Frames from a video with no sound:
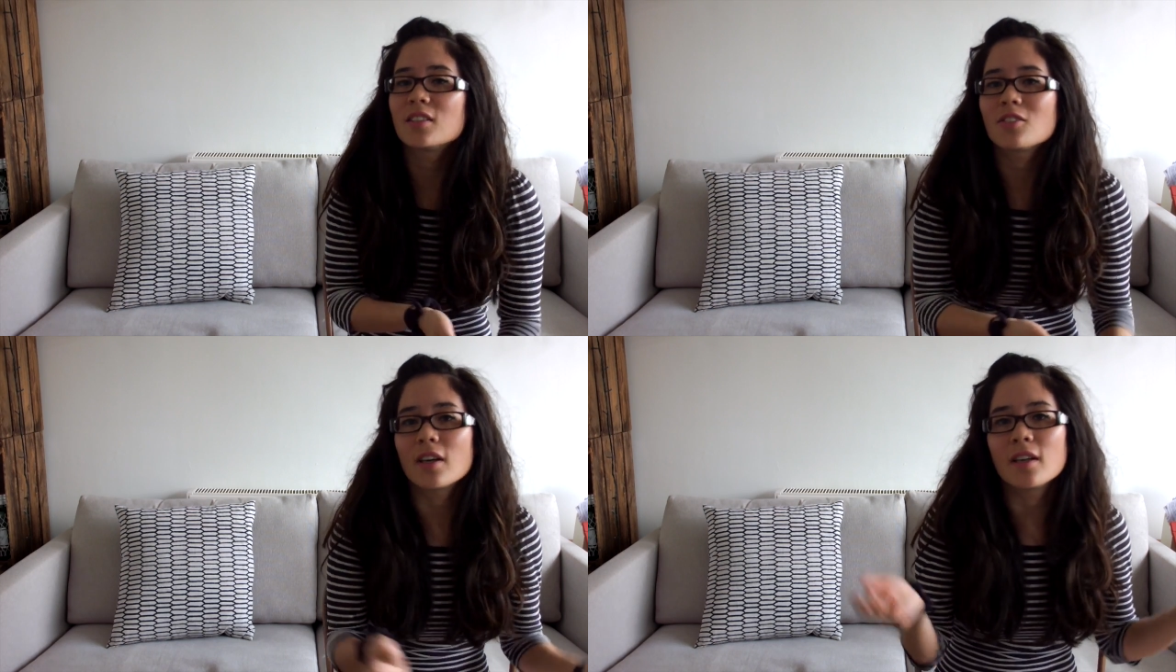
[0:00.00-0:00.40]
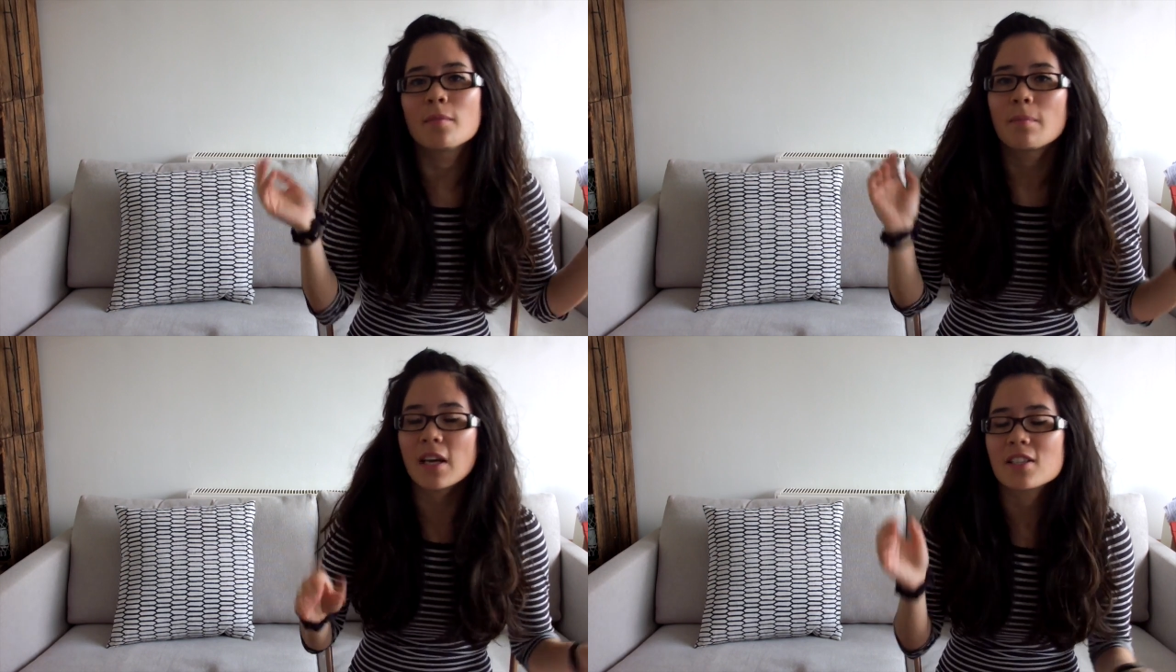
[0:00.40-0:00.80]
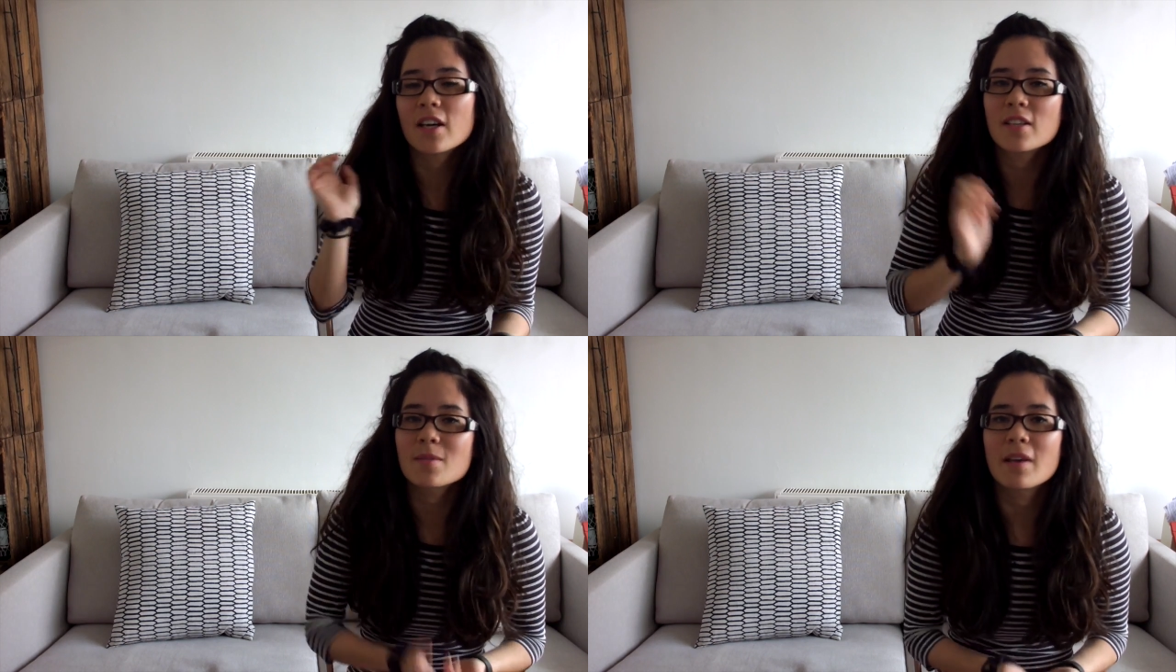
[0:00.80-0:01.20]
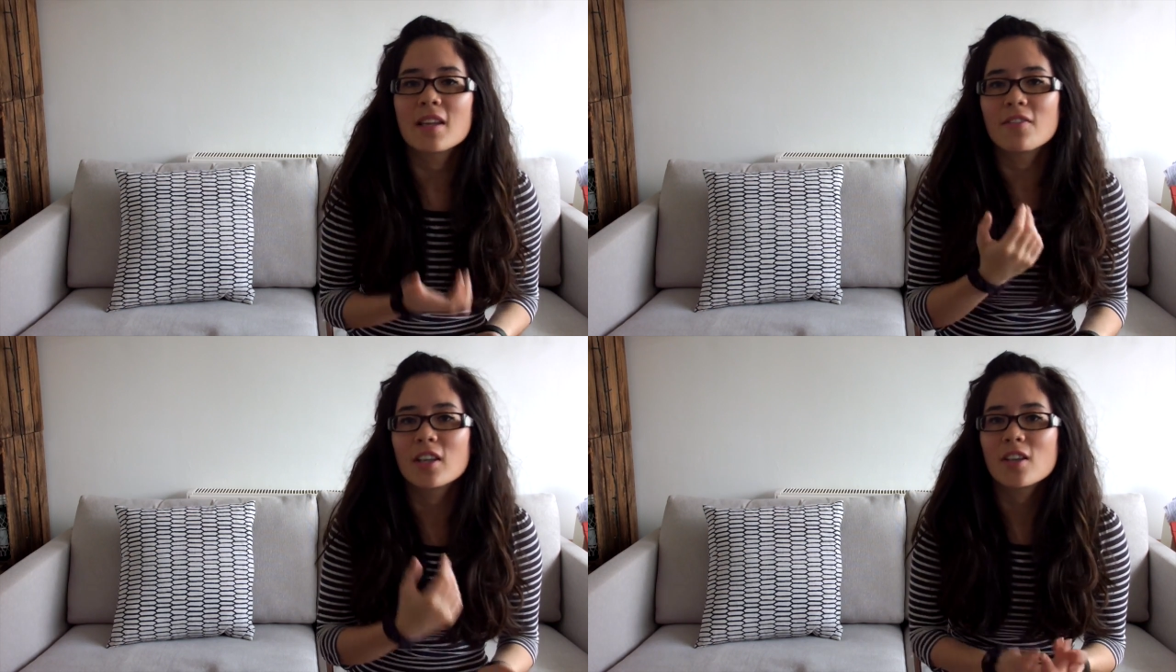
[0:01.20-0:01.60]
to try and bash out as
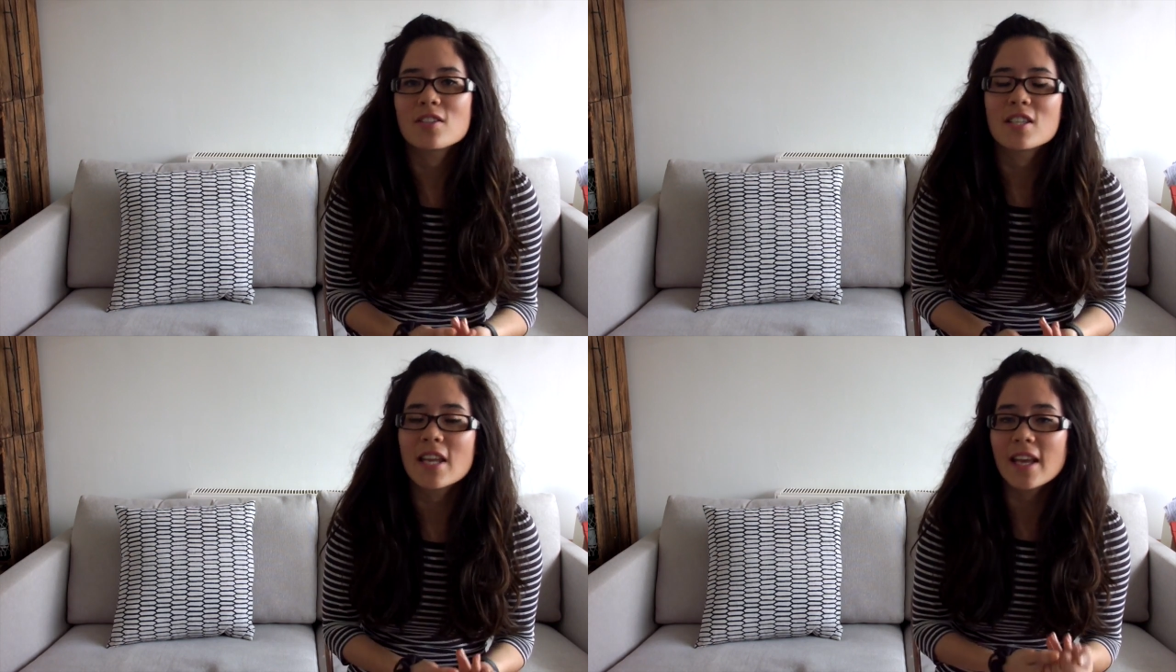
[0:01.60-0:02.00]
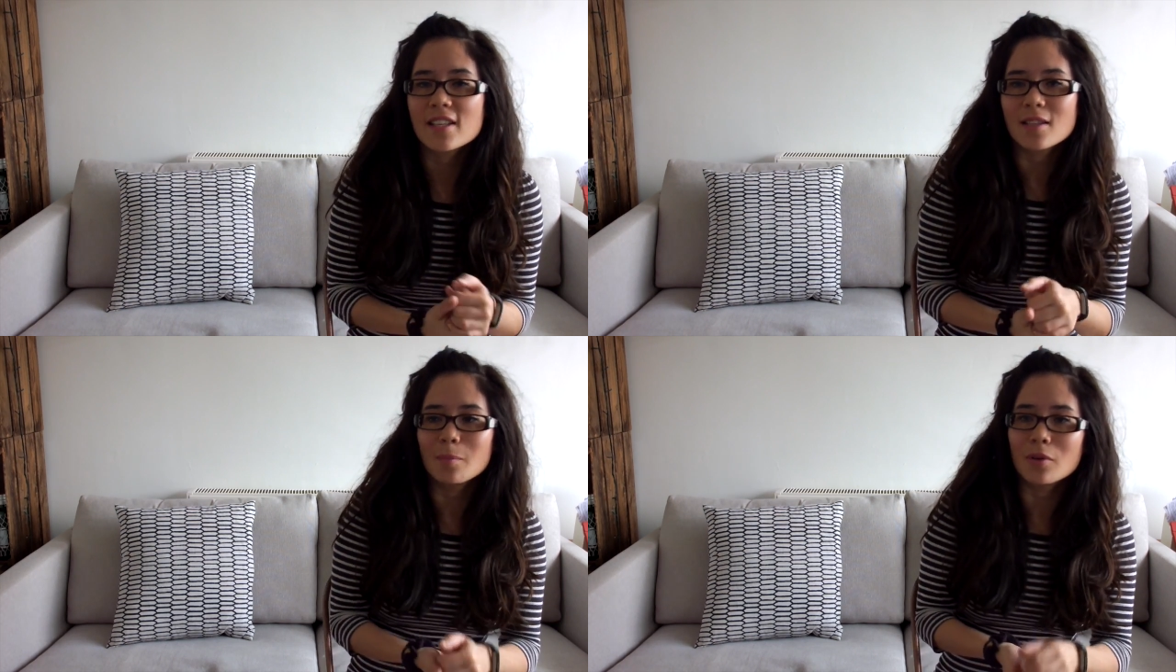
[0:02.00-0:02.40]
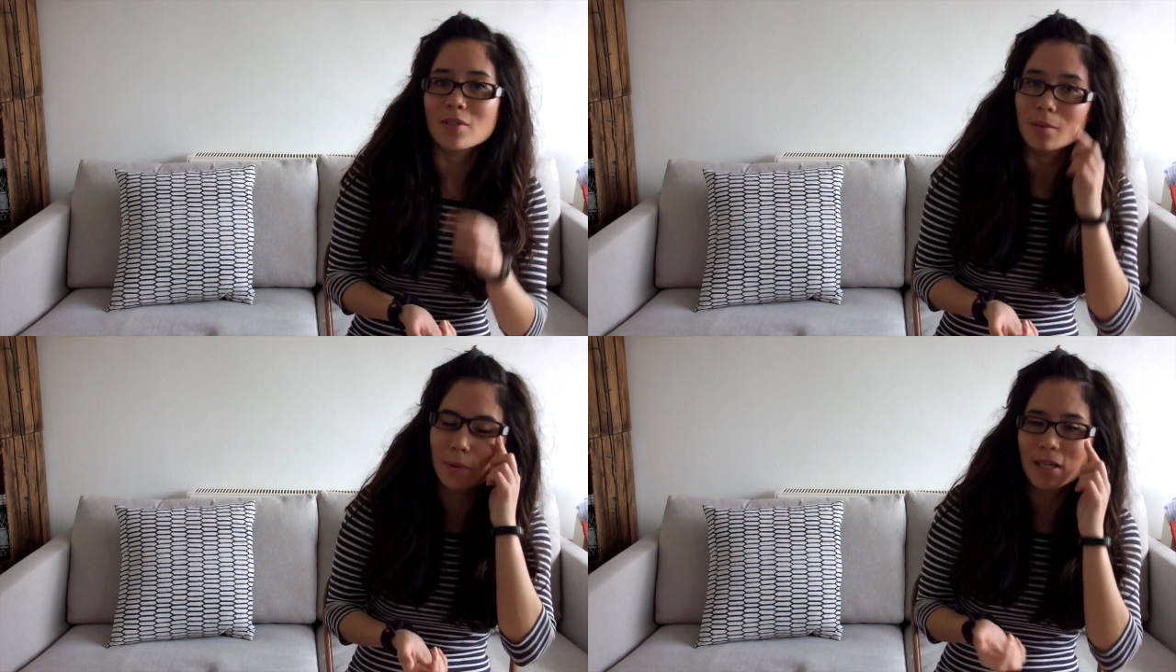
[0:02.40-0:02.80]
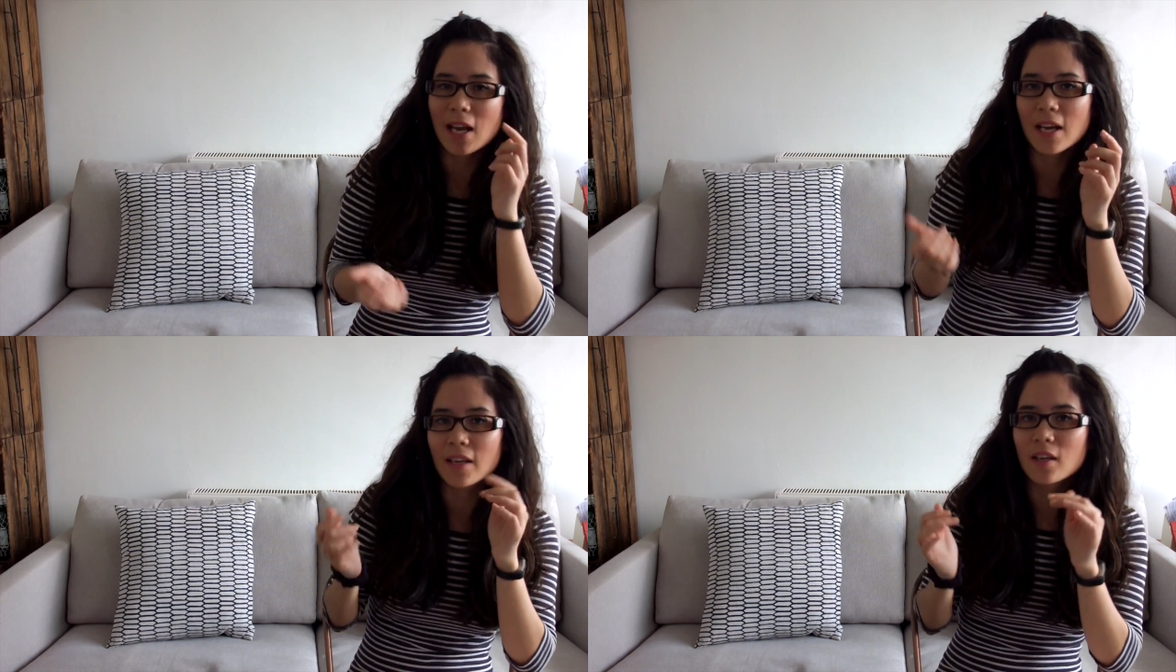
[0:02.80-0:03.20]
many videos today as I possibly
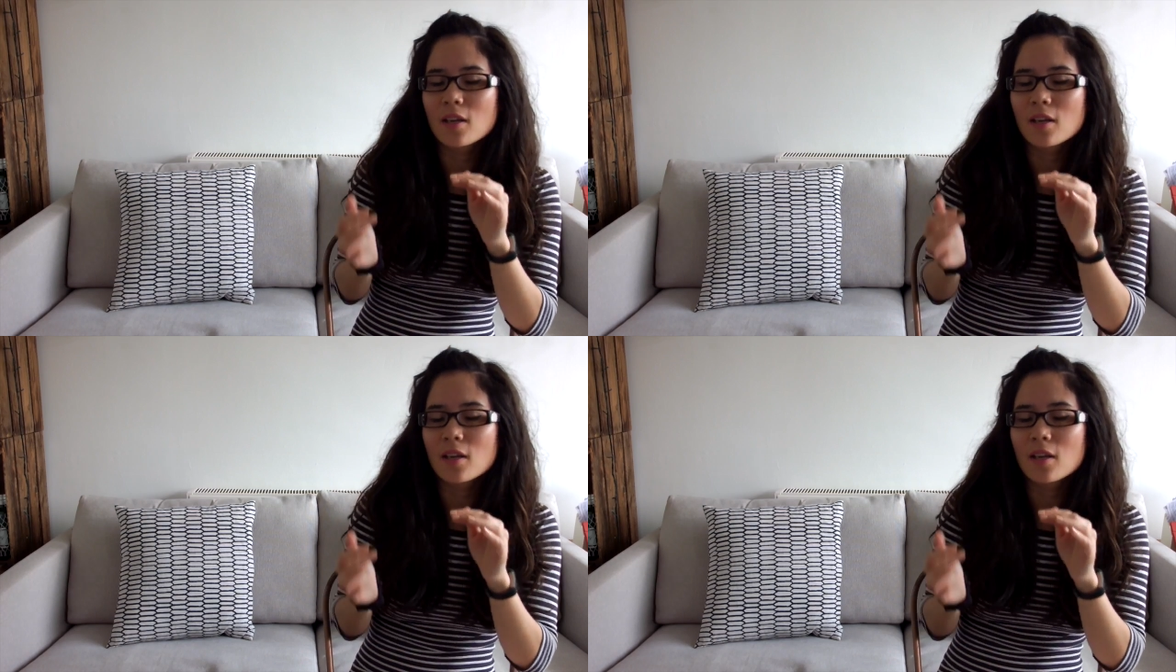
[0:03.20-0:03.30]
can.